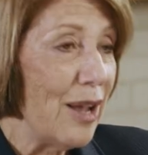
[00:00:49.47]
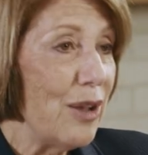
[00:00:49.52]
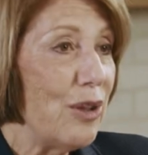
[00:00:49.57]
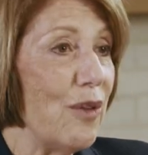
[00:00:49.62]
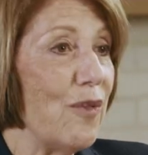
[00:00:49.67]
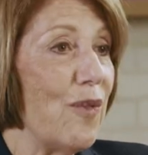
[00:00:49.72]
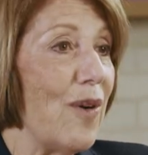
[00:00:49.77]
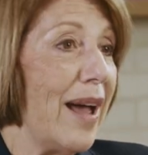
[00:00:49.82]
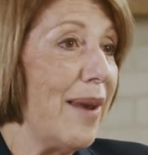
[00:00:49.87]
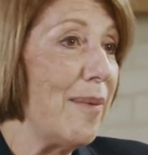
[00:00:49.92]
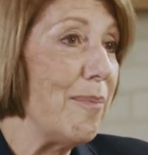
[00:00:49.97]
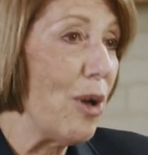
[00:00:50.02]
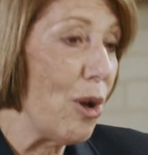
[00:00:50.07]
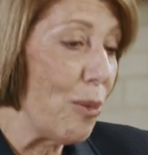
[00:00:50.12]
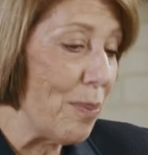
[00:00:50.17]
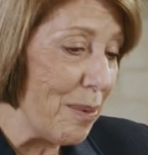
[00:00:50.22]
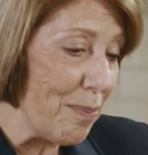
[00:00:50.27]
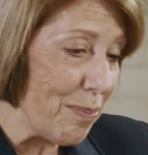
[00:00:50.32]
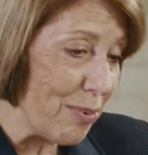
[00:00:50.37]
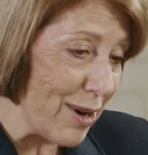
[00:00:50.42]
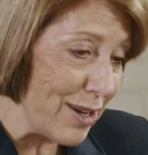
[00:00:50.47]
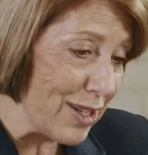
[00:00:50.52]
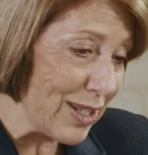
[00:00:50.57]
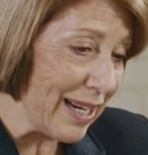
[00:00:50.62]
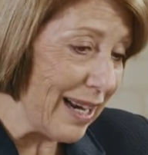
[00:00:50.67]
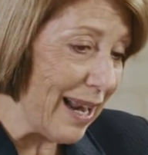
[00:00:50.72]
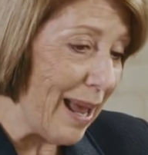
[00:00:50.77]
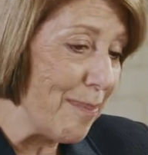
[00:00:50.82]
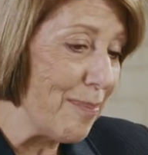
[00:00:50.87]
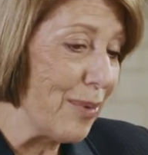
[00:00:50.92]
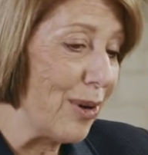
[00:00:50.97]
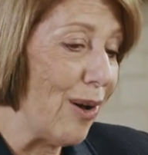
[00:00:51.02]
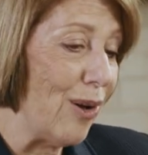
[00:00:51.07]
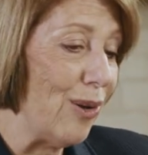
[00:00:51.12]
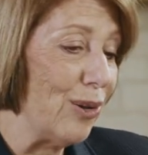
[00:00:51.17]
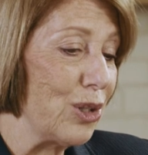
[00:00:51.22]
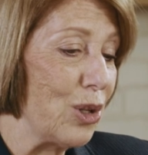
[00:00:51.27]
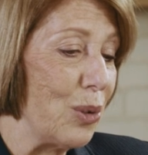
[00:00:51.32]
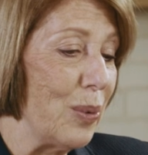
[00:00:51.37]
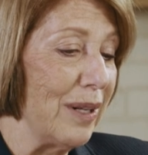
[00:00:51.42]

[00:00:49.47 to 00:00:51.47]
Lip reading: You've won Melbourne Press Club Gold